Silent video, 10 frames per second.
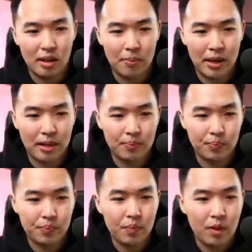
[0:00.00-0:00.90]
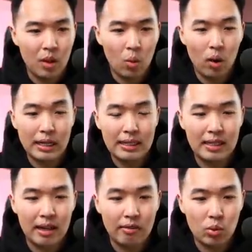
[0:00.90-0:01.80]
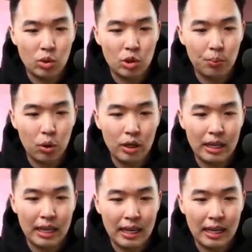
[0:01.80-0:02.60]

up, man? What ETFs would you put